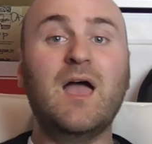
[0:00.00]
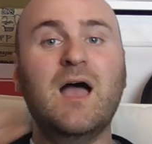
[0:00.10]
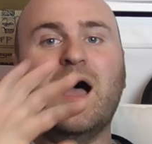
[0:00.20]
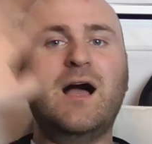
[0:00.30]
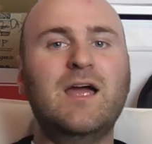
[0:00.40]

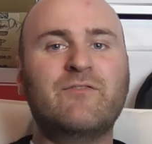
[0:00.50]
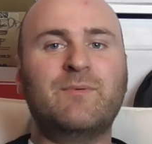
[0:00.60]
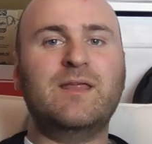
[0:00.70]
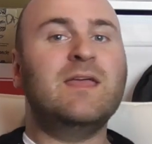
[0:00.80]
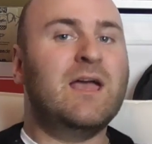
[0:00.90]
Hi
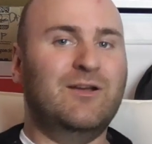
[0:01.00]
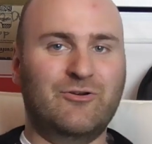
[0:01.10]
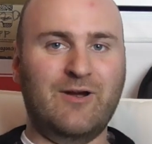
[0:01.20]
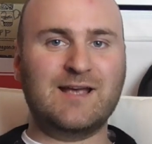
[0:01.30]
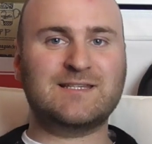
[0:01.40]
everybody,
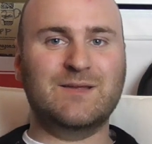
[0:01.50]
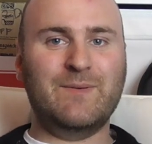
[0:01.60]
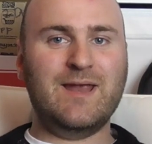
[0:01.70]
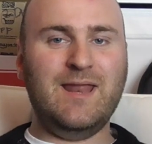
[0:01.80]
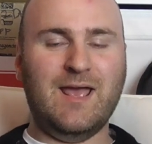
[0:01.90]
Grax the
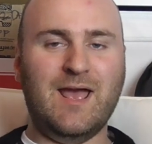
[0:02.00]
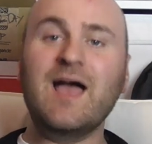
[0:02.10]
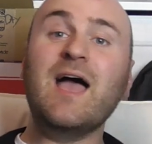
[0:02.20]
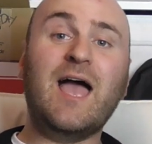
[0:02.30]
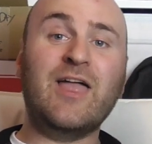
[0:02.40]
Main here,
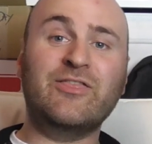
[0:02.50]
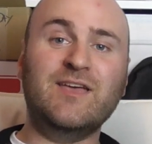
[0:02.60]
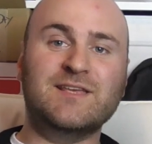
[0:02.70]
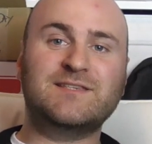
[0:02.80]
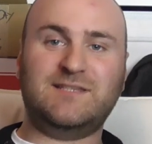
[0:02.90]
and
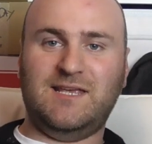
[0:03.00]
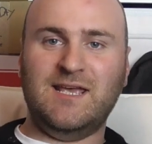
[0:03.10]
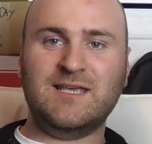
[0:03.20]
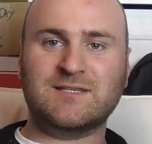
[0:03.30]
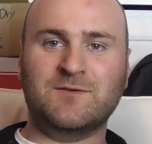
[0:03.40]
this
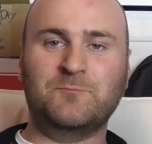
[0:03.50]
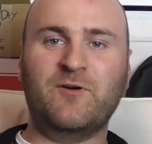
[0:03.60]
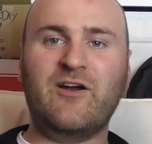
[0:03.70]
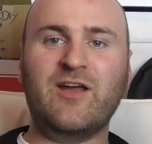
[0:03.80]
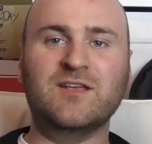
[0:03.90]
is a
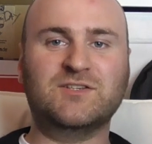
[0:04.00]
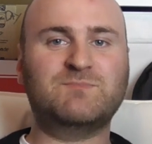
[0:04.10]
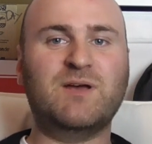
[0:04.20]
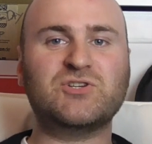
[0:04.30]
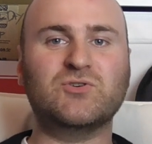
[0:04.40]
very
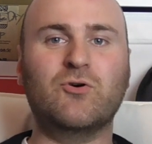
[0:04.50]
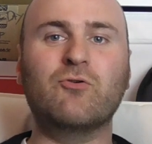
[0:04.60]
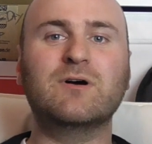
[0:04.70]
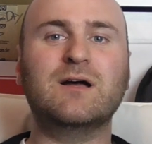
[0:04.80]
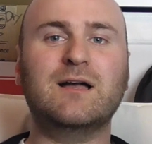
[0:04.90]

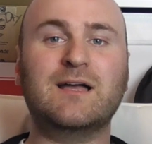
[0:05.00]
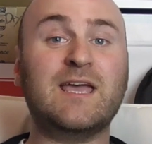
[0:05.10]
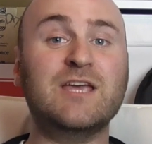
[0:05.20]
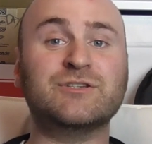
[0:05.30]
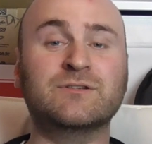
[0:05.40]
special
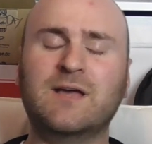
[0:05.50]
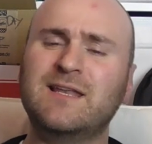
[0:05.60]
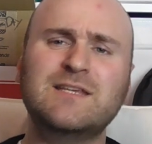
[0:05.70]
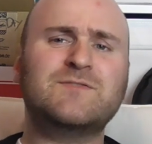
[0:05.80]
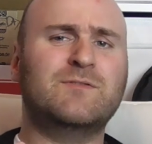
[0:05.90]
occasion, at
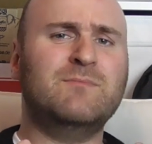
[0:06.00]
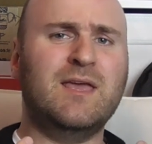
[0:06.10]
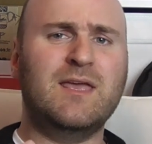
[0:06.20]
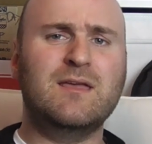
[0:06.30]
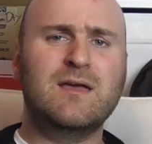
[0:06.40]
least for
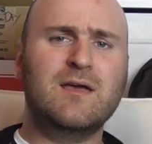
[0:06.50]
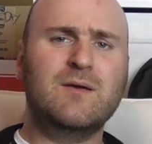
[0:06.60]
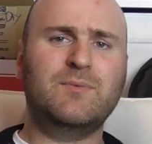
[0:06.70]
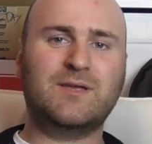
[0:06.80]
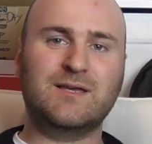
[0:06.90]
me,
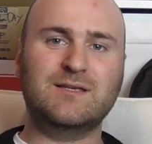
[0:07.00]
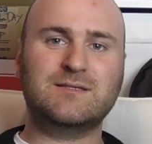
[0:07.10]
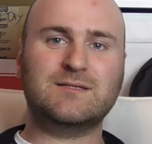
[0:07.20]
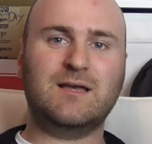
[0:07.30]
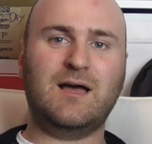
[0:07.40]

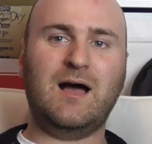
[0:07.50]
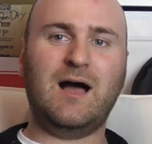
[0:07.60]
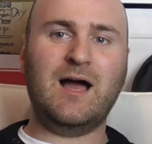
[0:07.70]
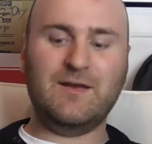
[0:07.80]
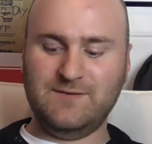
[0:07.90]
because
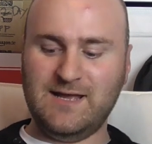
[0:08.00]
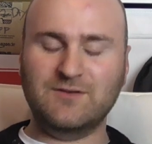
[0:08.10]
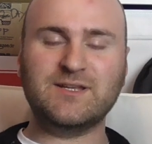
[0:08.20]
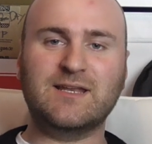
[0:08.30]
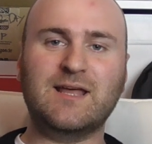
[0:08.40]
I have now
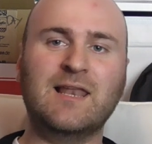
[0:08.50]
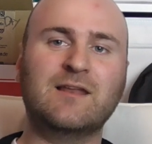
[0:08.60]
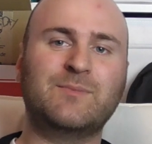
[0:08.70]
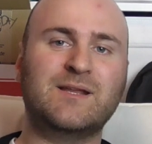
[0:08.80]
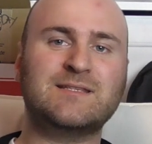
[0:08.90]
done a
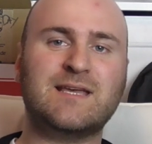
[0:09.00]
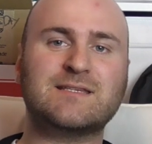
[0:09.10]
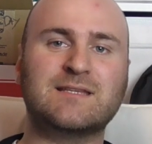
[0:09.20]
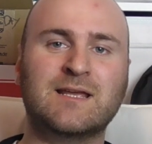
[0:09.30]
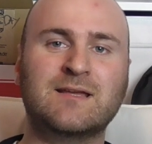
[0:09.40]
little bit of
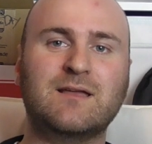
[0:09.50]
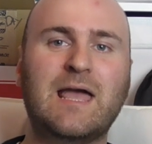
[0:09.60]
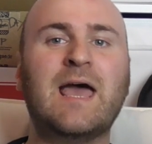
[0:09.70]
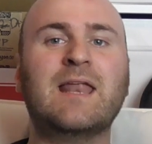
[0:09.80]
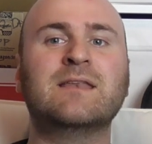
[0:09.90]
testing,
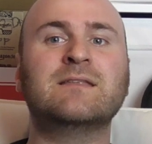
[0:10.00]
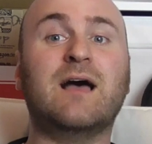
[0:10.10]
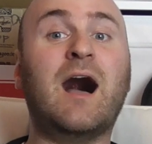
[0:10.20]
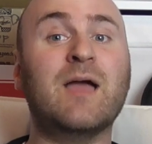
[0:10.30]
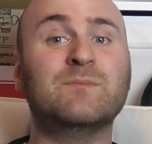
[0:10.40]
and
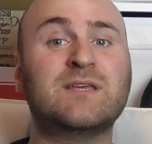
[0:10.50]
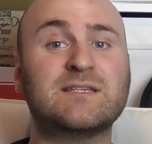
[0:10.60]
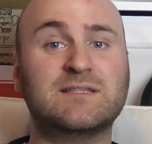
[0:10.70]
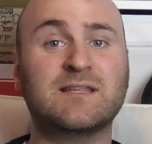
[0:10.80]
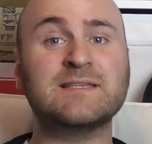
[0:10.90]
I am
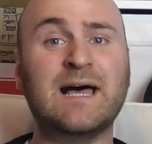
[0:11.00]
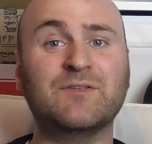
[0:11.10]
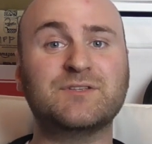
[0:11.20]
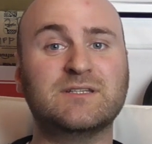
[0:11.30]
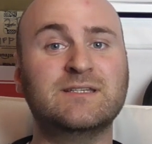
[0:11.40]
testing this
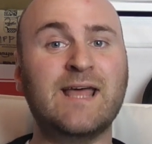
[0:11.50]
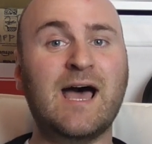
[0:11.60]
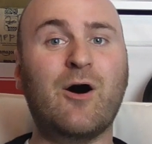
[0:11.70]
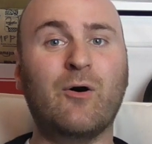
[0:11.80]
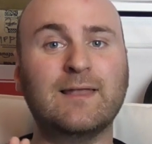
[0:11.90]
out
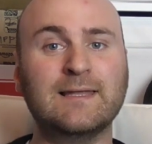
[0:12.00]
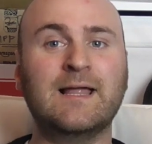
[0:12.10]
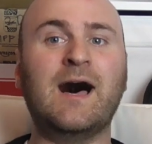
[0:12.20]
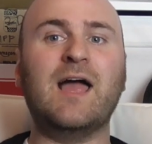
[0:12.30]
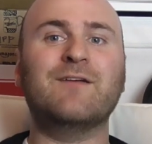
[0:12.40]
now
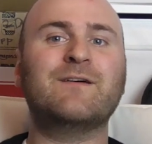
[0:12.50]
live